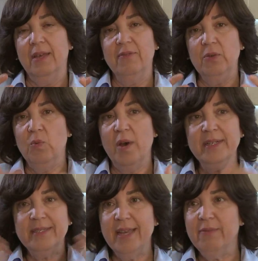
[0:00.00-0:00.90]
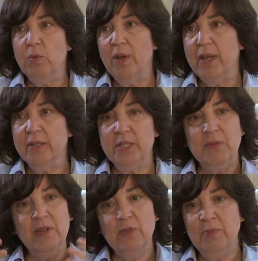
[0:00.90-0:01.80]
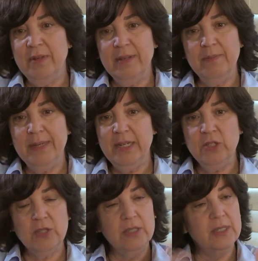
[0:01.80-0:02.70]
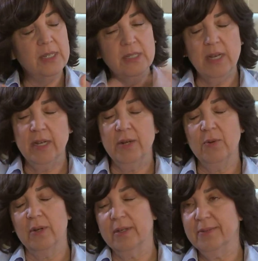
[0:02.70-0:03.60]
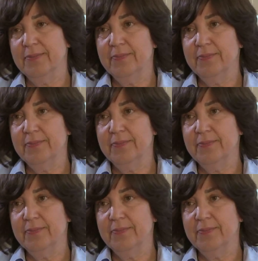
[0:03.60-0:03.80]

If you want to save the whales and you've never been to the beach, it's not going to work.